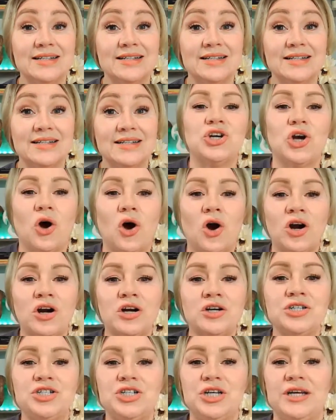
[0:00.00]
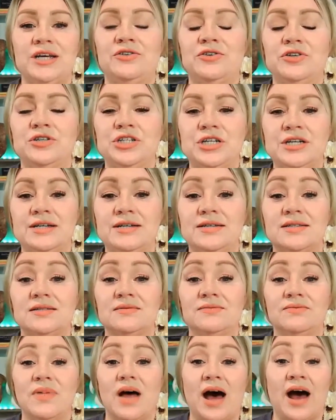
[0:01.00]
The charged
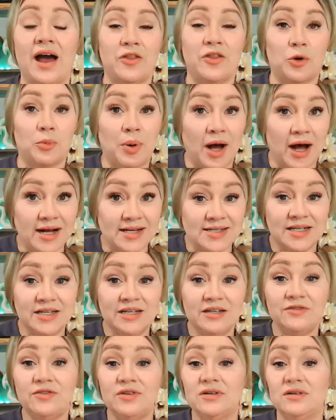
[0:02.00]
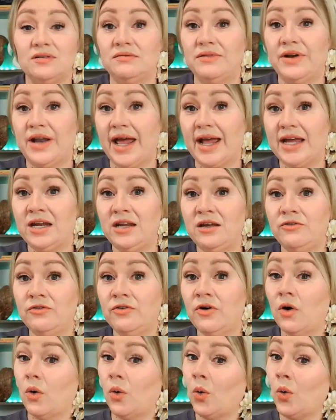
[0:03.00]
energies, either positive,
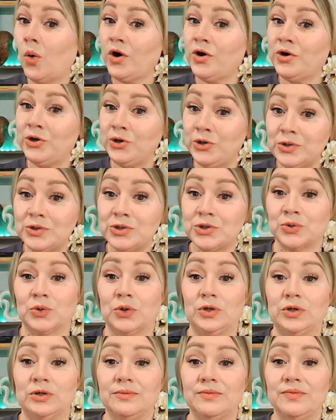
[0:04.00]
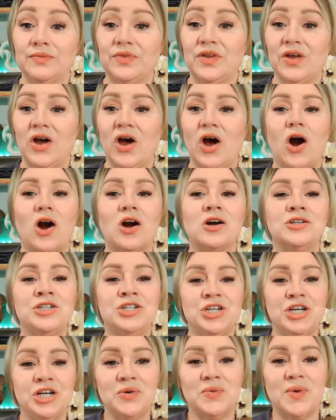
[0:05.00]
negative, or neutral, are
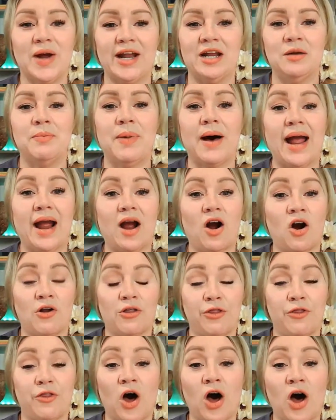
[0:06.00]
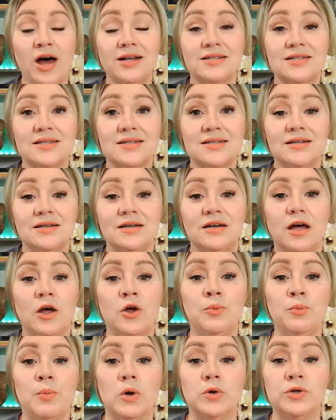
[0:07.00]
generated by our thoughts,
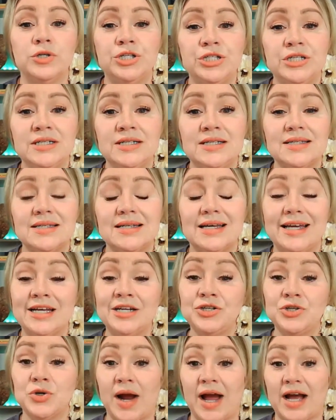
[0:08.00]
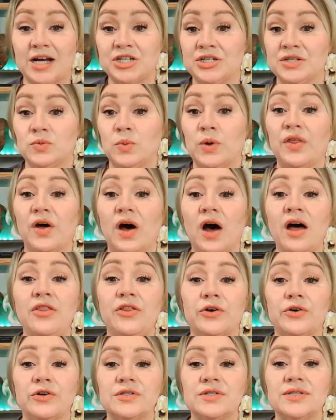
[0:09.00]
emotions, interactions with
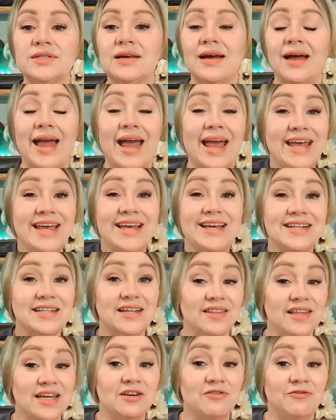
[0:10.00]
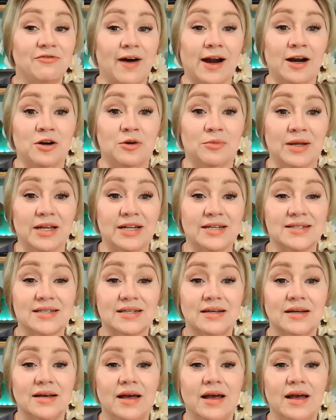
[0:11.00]
others, and the environment.
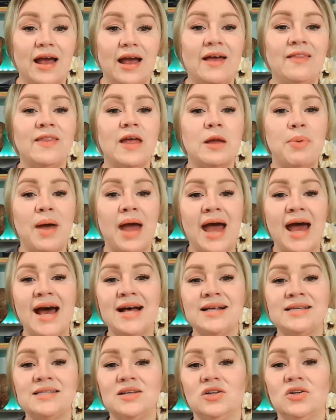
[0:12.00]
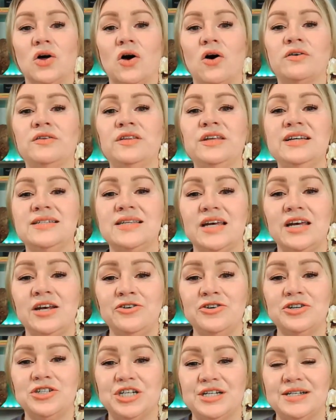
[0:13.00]
And they pass along these
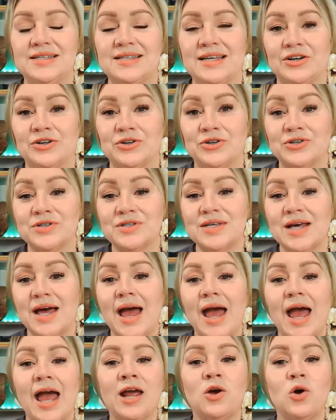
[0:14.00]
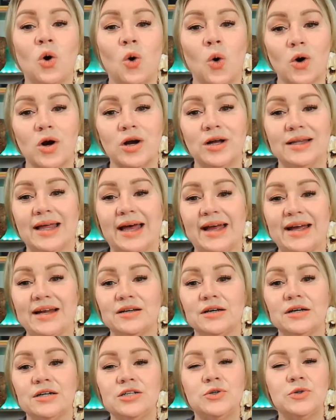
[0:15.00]
energy centers and
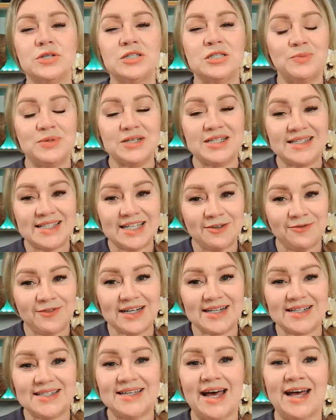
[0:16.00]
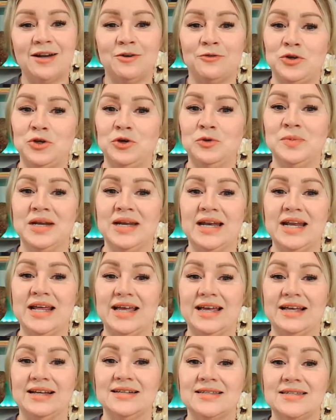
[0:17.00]
correlate to a specific set of human
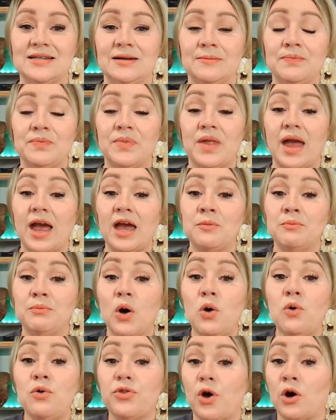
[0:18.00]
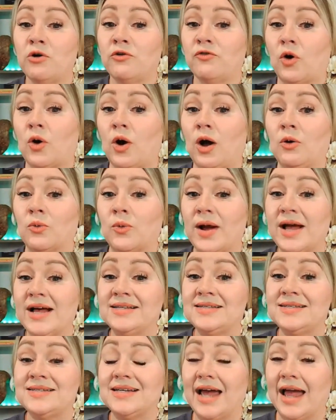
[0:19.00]
needs, and both overall
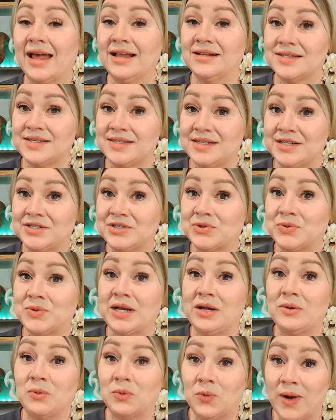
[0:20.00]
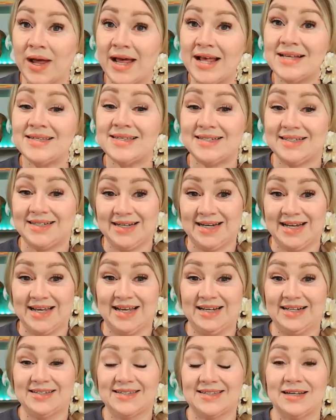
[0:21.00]
rest and sensory rest
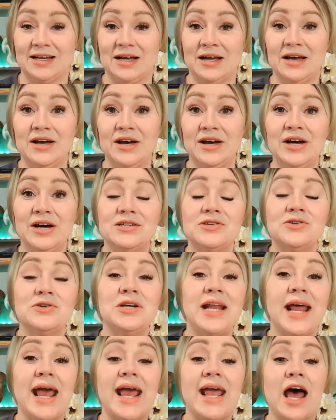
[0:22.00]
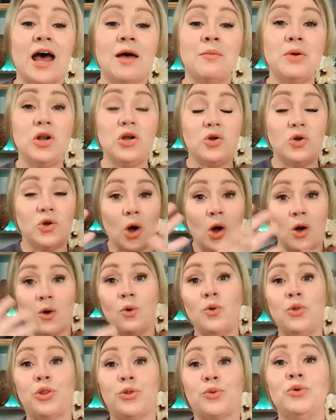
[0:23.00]
needs. So, today I'm going to
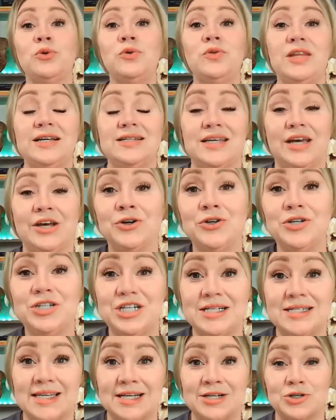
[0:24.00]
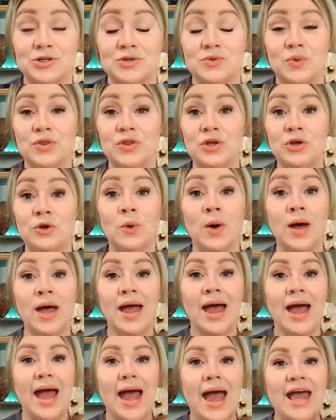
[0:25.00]
go through these energy centers with you
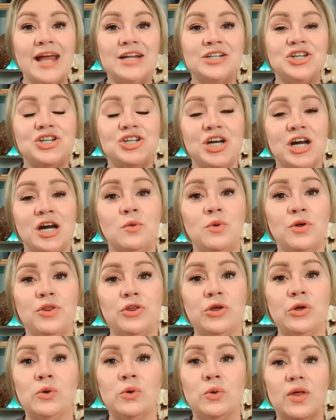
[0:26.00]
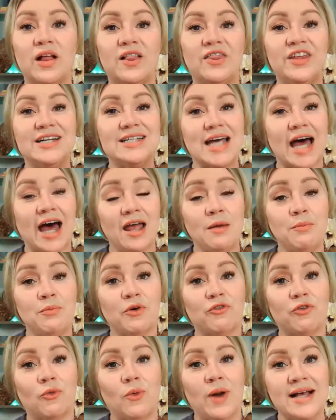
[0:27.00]
and share with you the type
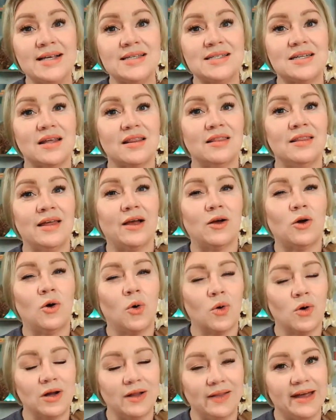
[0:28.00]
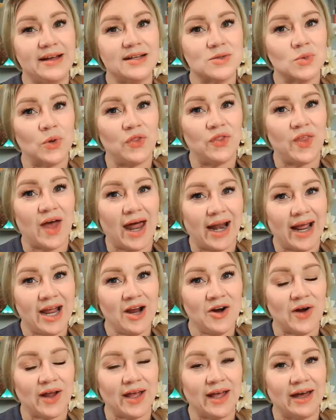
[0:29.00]
of rest that correlates with that
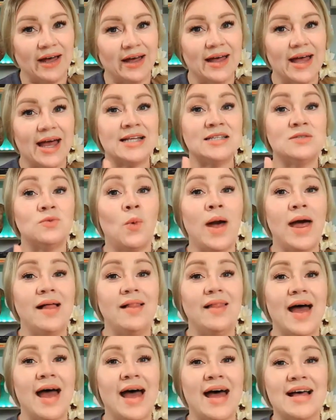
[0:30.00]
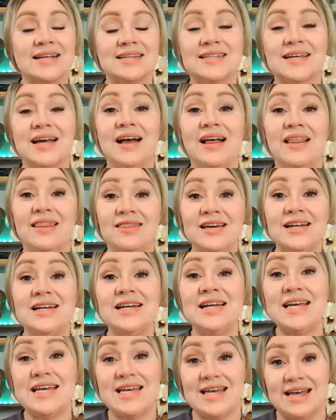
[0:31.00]
area, as well as the
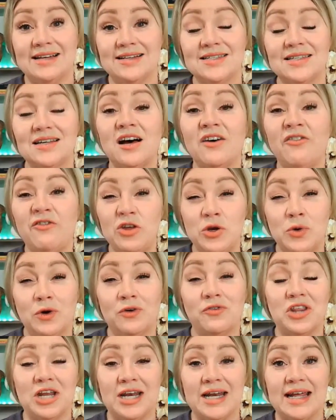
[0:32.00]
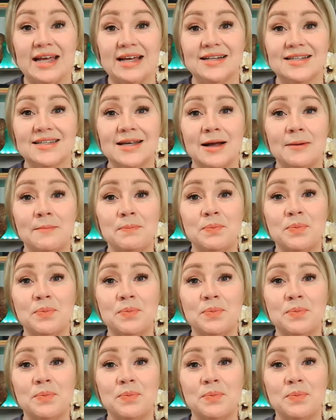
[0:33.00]
needs, a few of the needs.